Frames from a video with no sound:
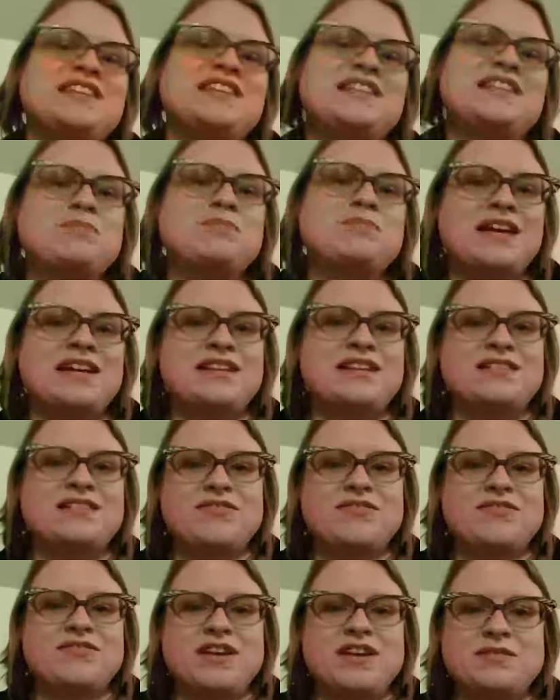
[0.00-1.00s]
plan it
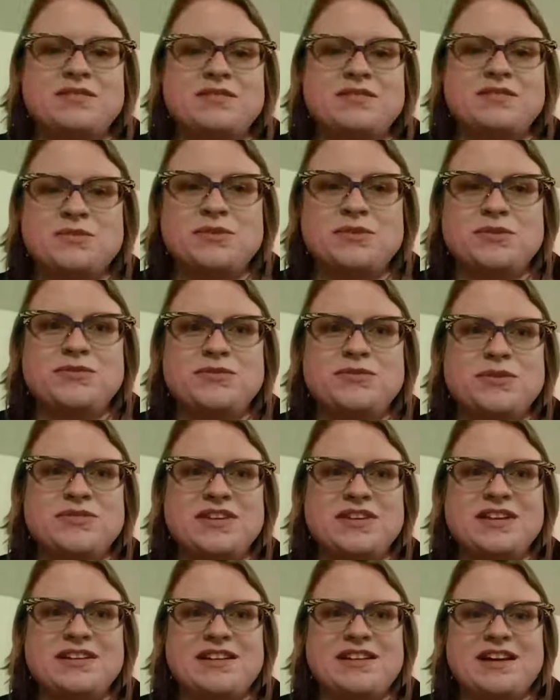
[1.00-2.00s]
offline, and we'll
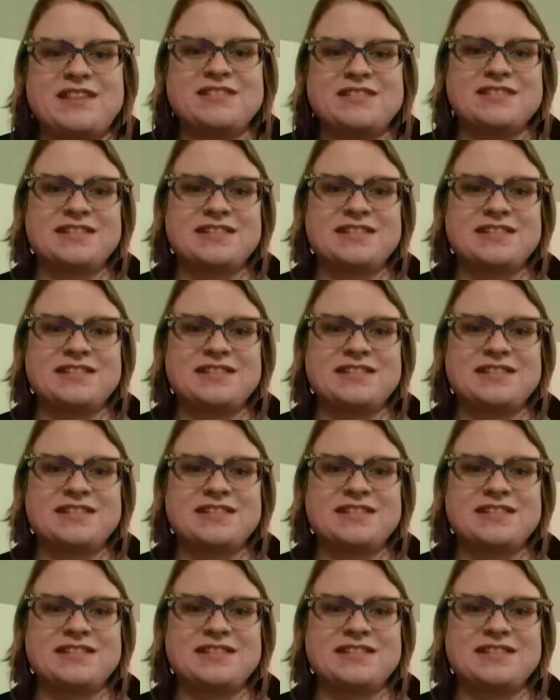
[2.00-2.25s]
figure it out.